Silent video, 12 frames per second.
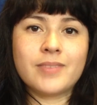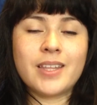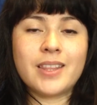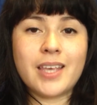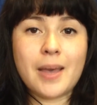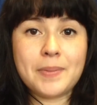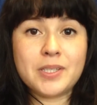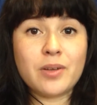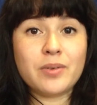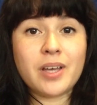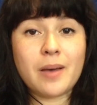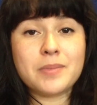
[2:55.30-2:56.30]
The
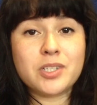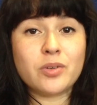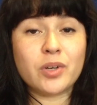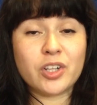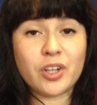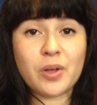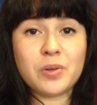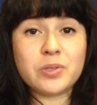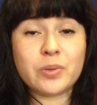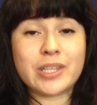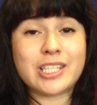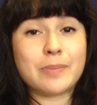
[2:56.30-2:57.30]
episode comes to a close
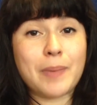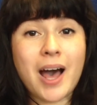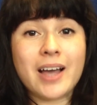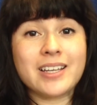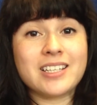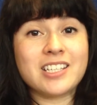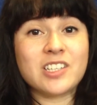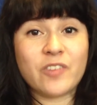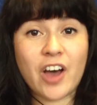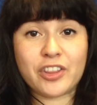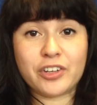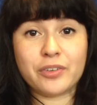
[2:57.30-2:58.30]
with Spock and his
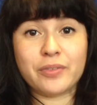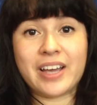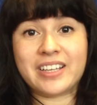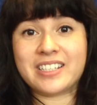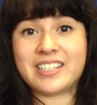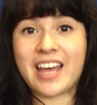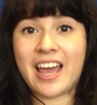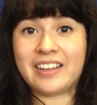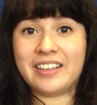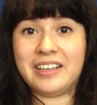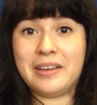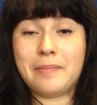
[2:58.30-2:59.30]
father
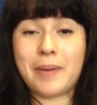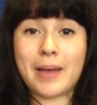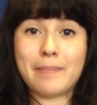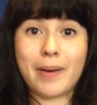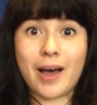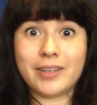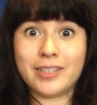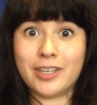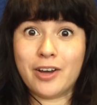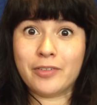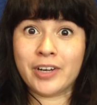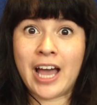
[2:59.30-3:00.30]
reconciling by bonding
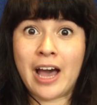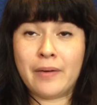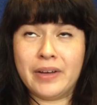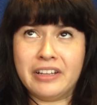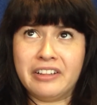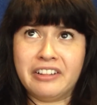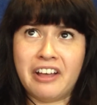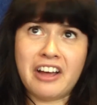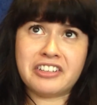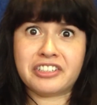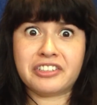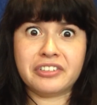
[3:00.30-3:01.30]
over how
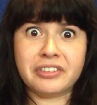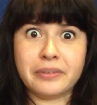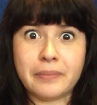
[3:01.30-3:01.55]
illogical